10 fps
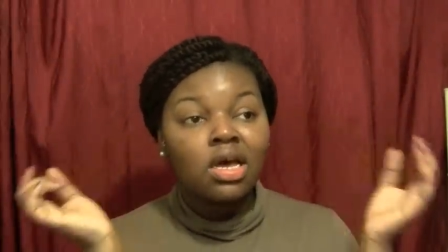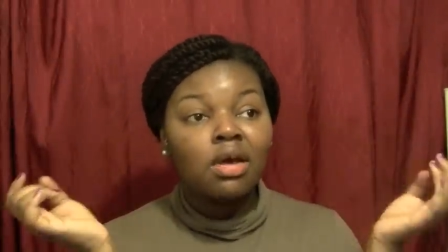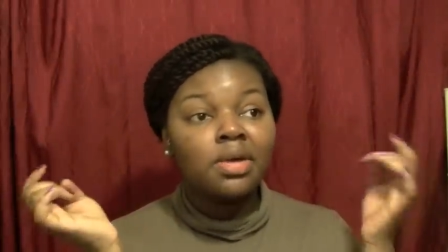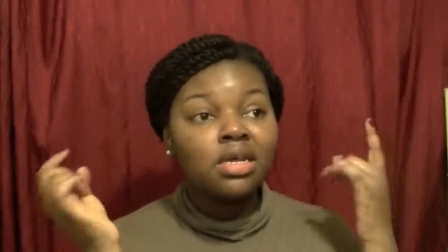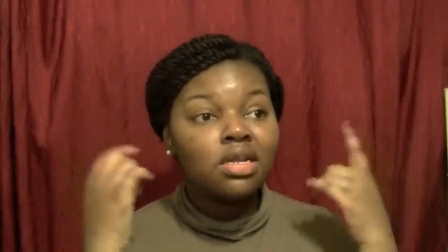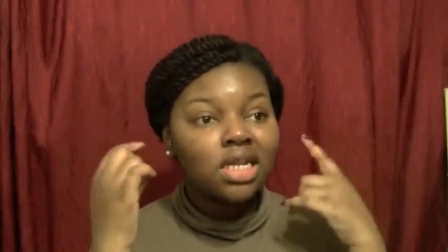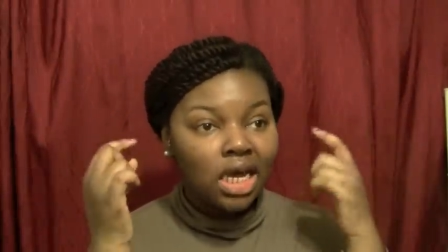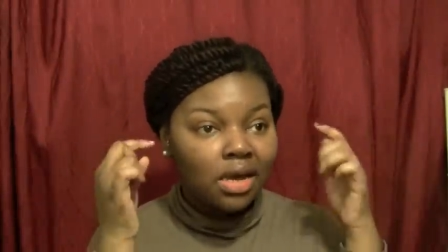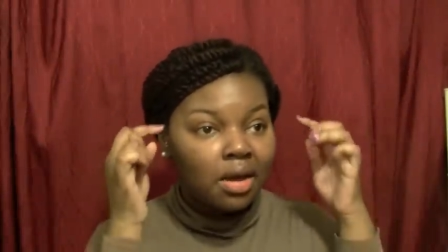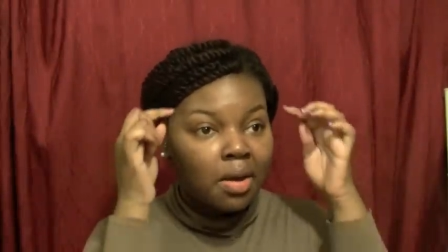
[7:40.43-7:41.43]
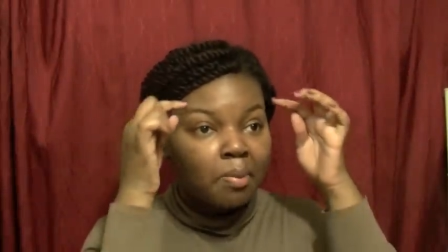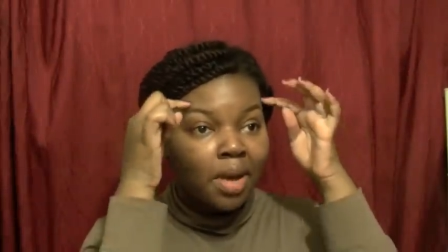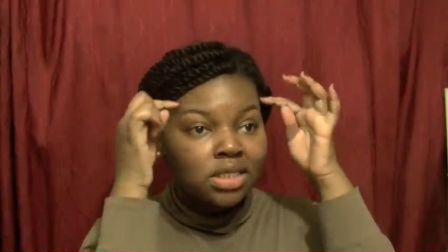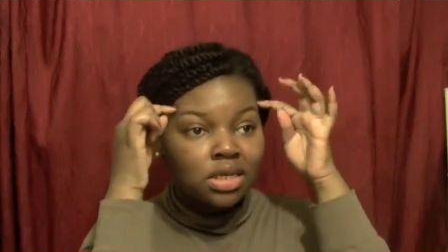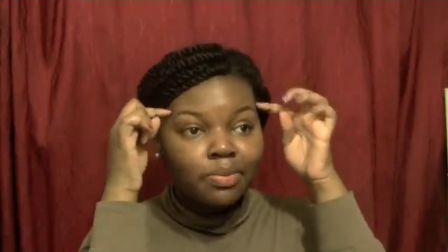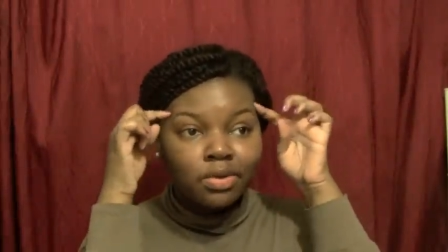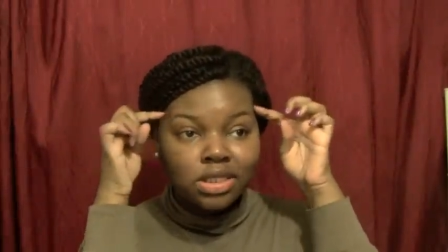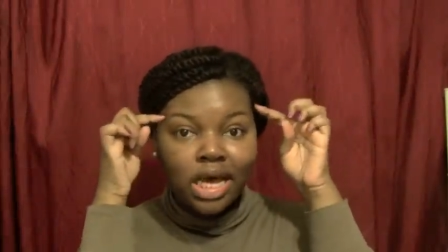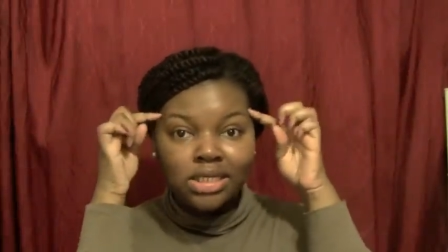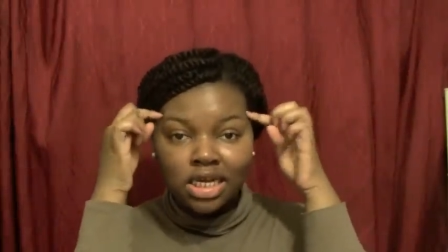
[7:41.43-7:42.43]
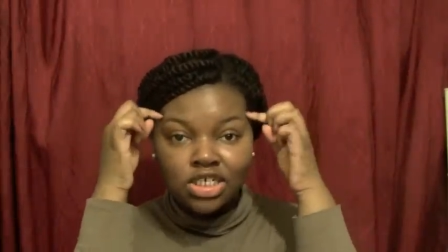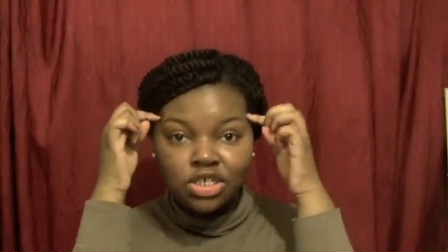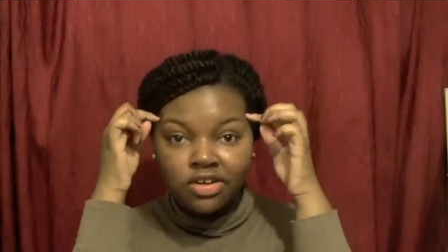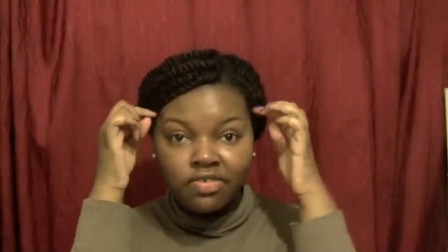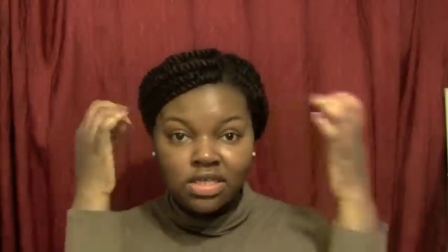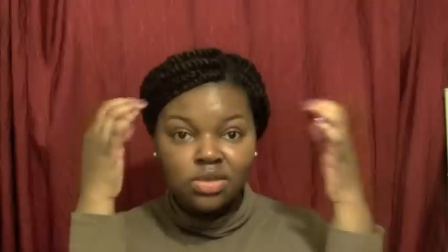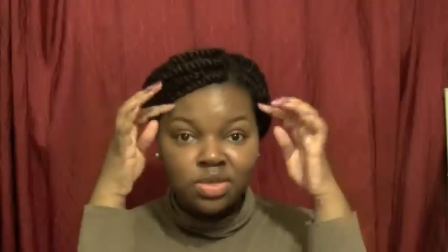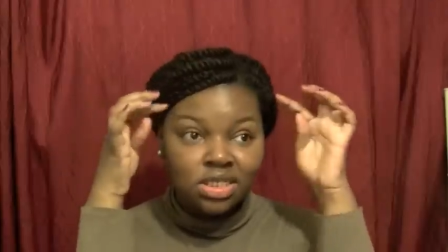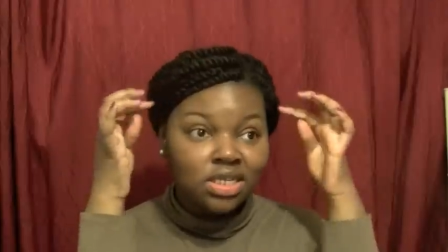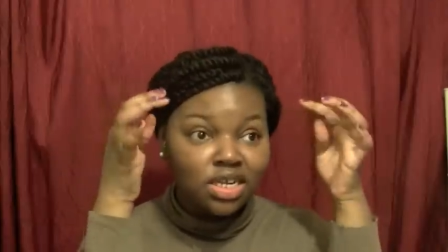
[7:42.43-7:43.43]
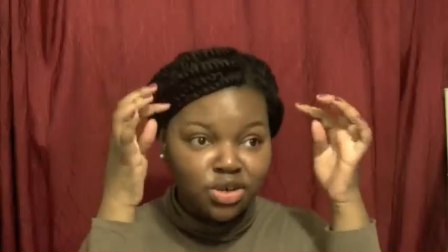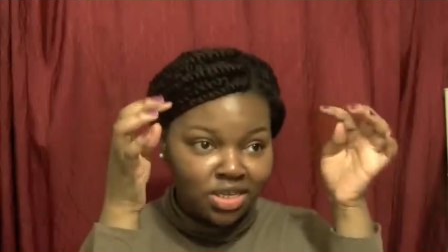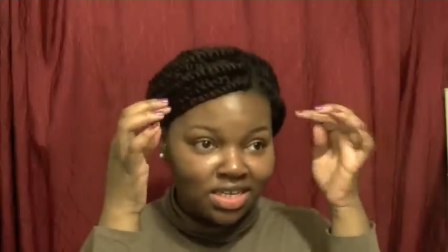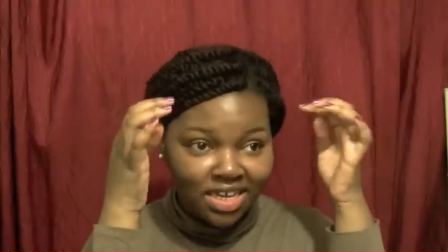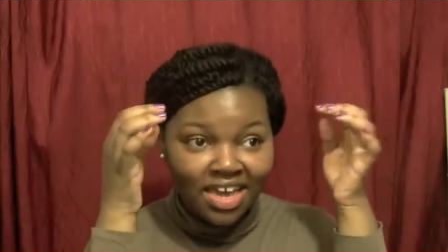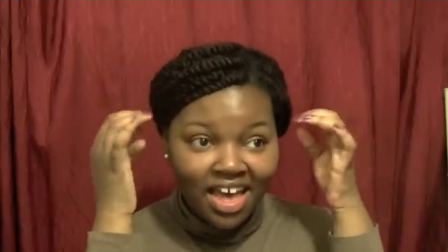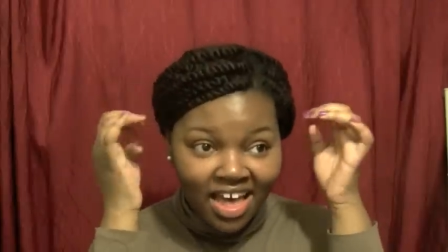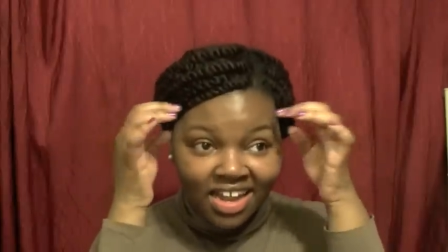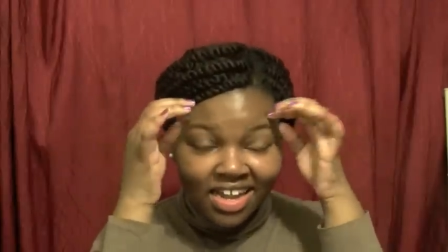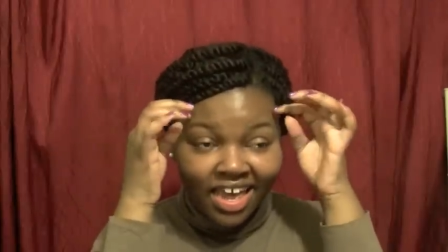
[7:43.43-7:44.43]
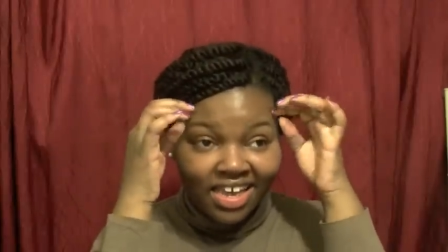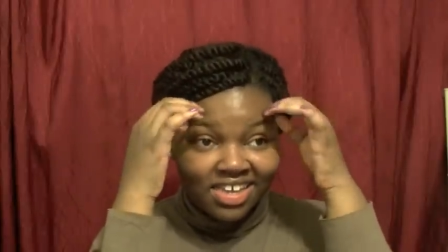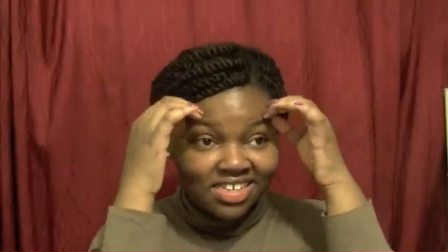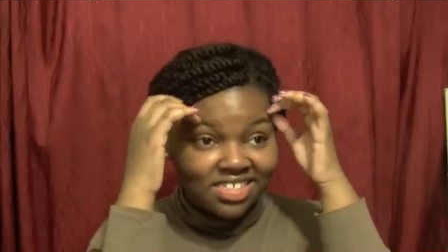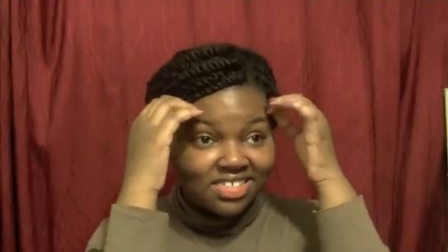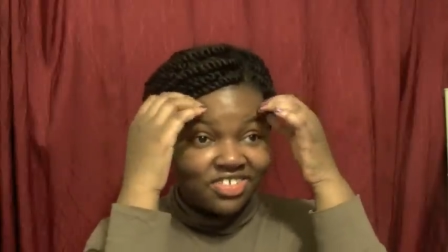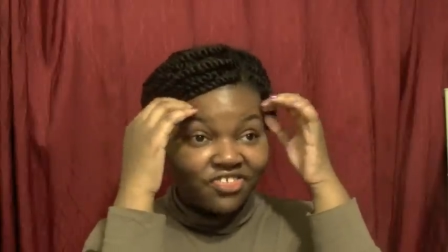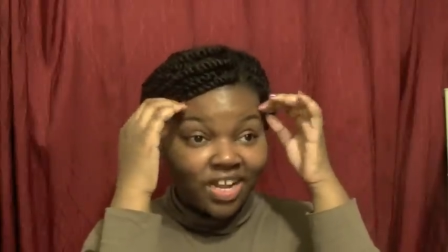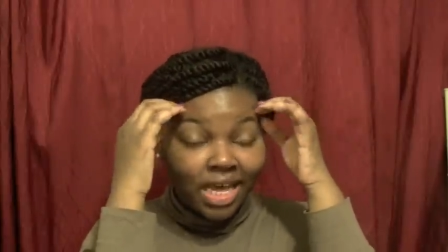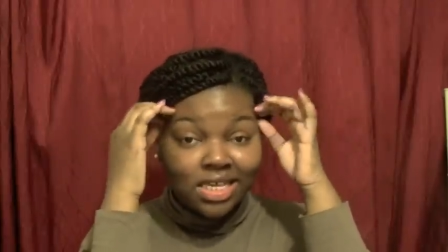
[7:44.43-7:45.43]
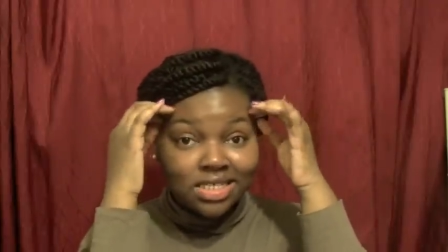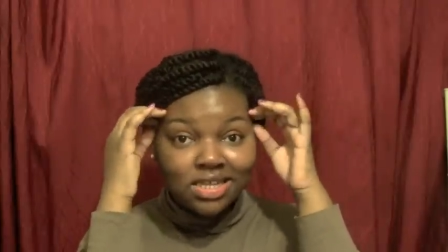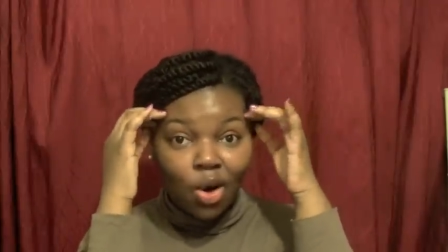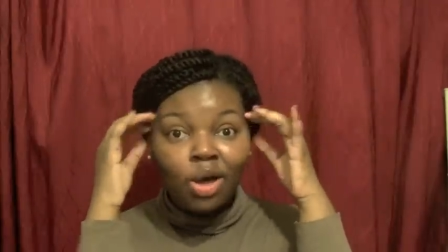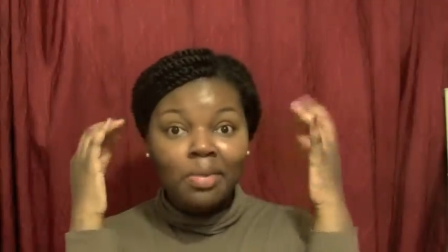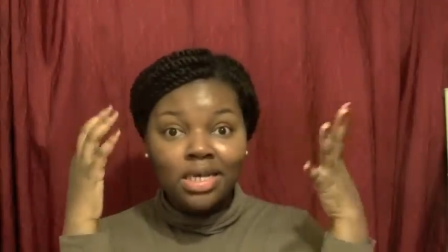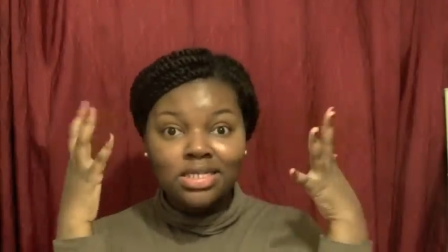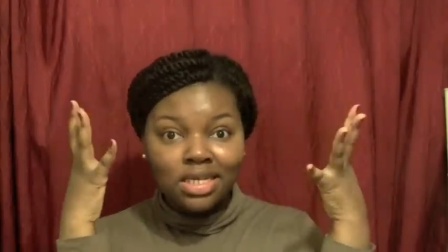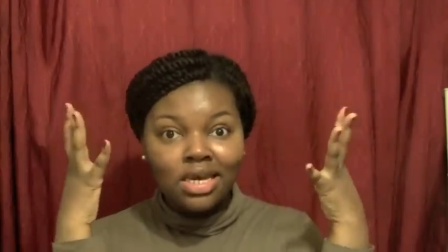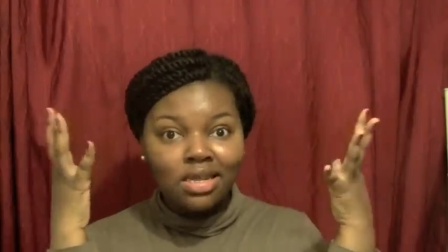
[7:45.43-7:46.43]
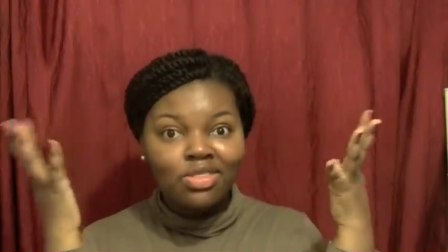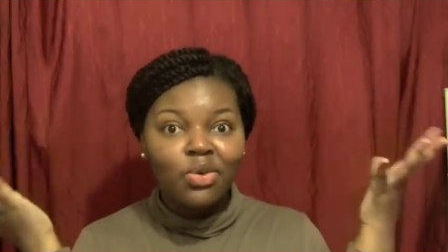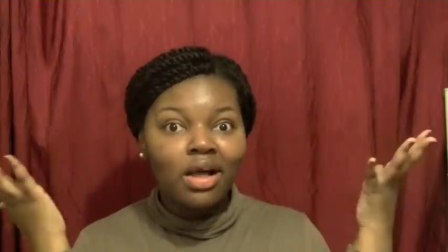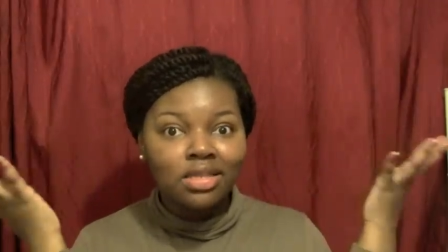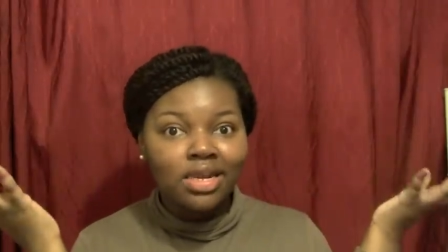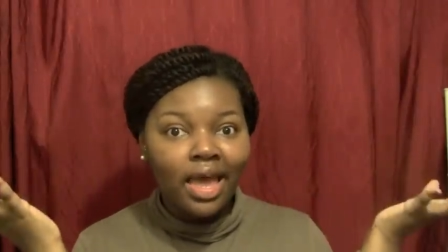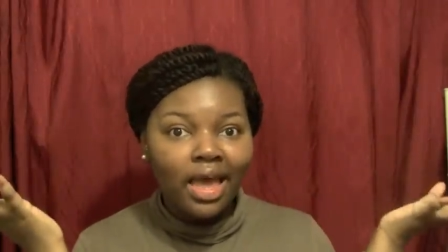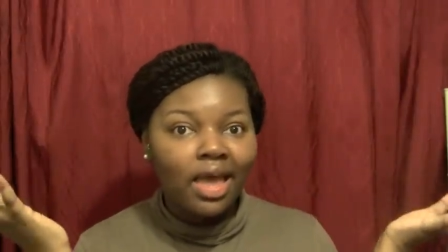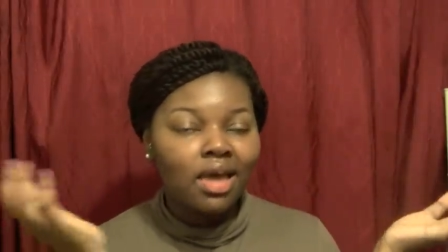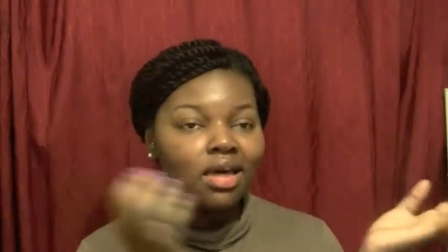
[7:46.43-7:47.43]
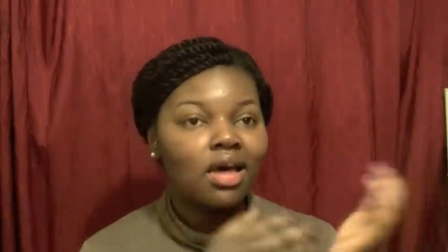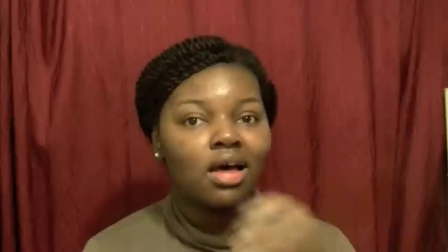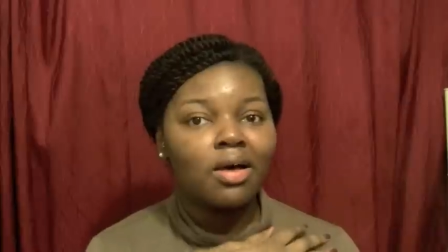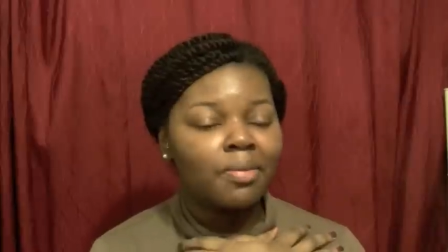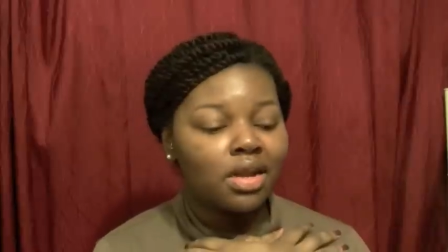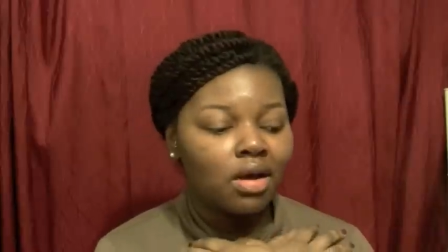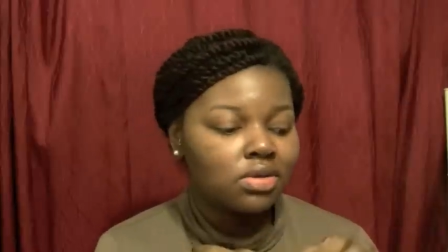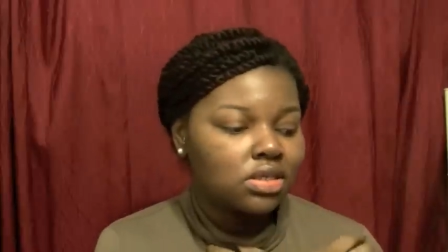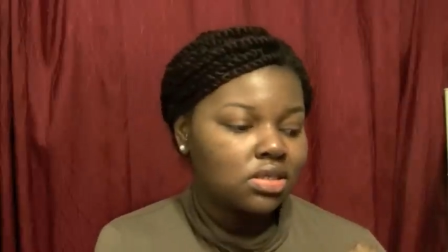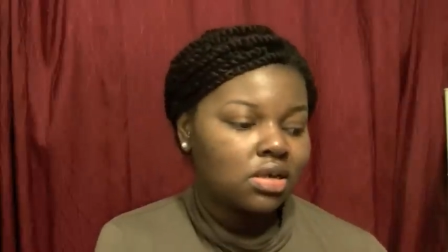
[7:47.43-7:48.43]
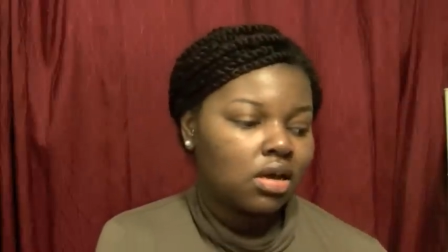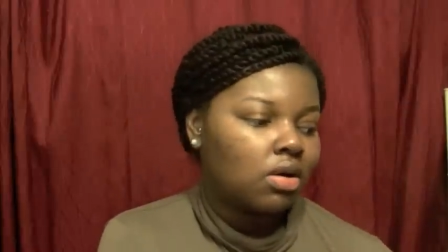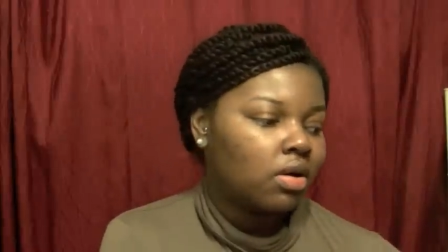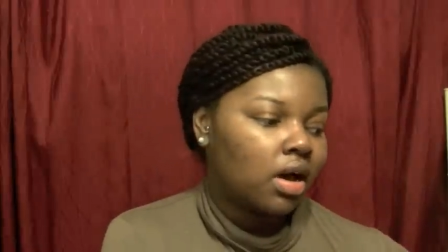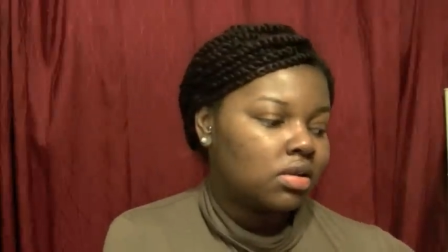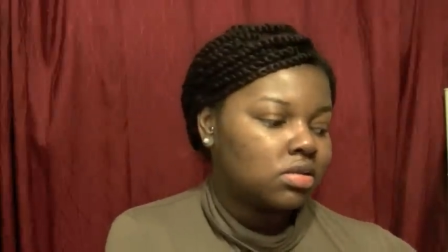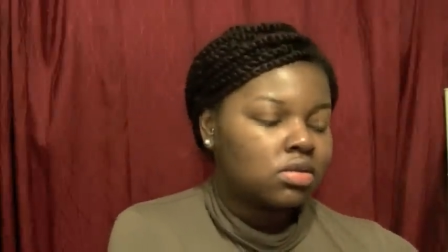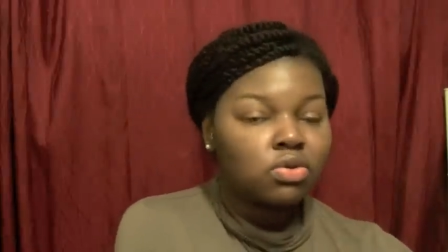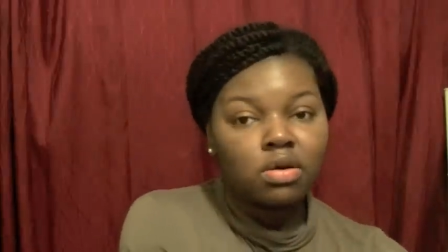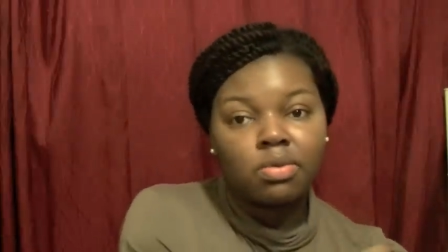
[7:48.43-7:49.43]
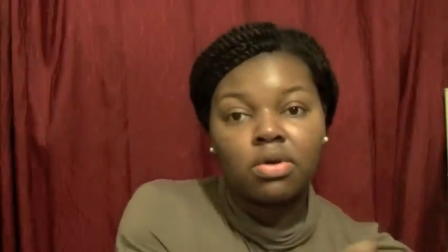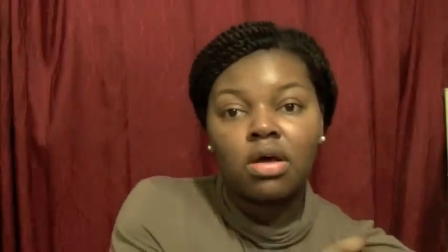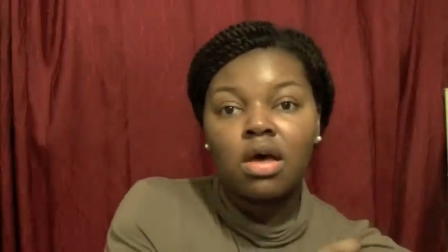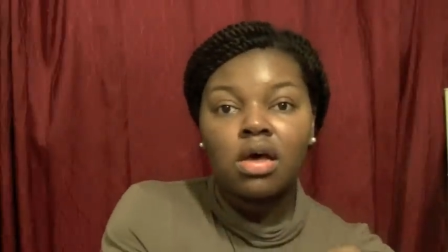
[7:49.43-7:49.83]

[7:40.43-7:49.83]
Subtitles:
I mean, it looked like my temples had dandruff because it was literally like flakes on my skin throughout the day. And I was just like, oh God, this is horrible.